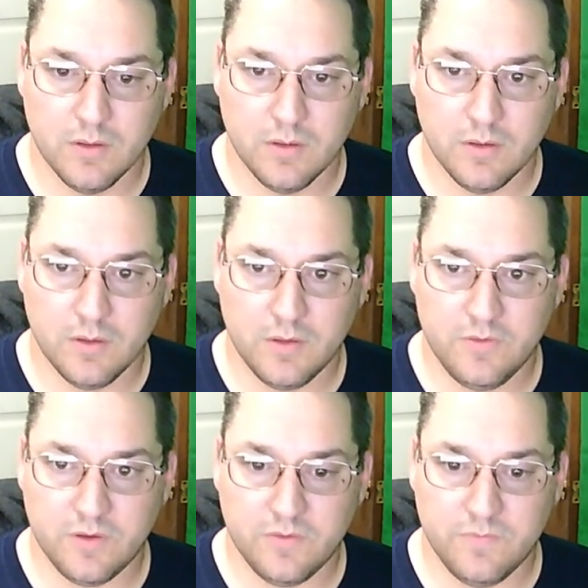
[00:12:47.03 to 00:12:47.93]

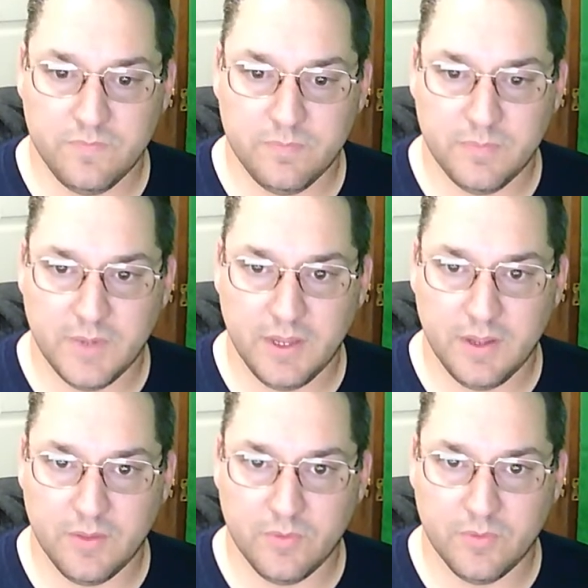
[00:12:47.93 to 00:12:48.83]
adjust my other
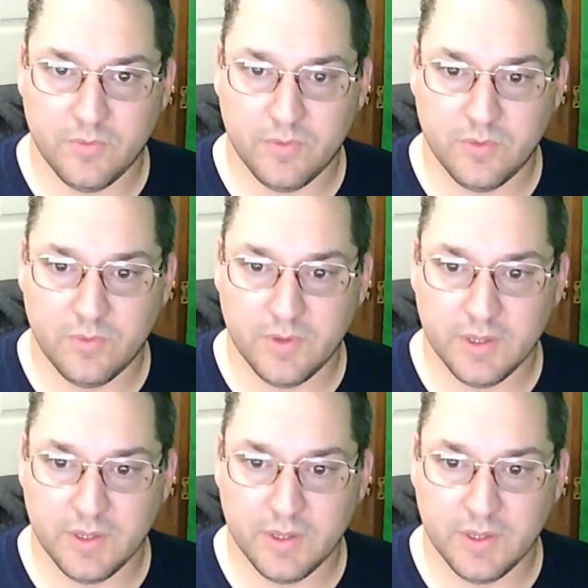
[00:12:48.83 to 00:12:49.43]
one real quick.